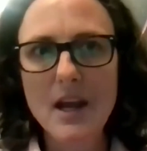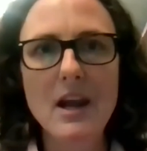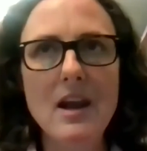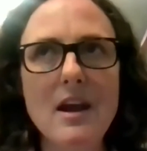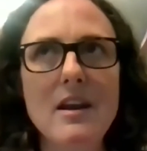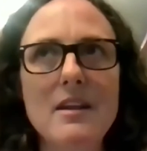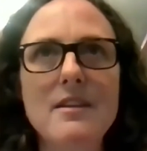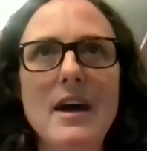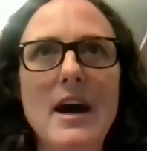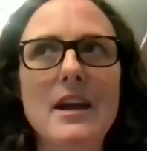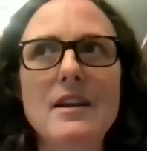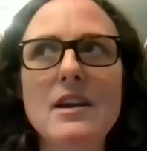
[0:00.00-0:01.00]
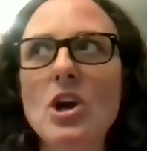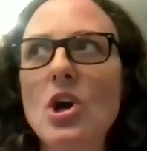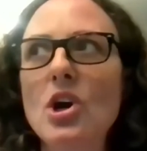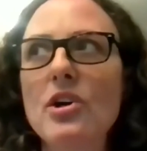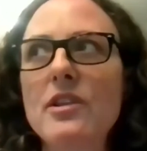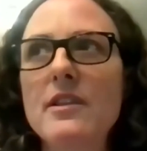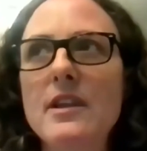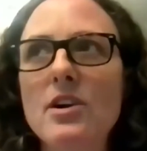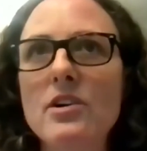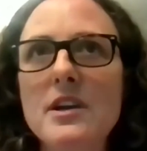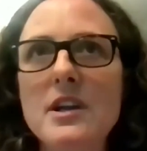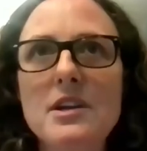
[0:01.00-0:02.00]
and that
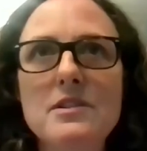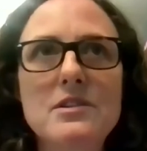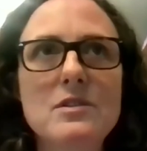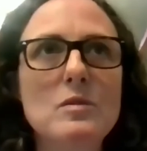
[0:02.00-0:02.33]
there needs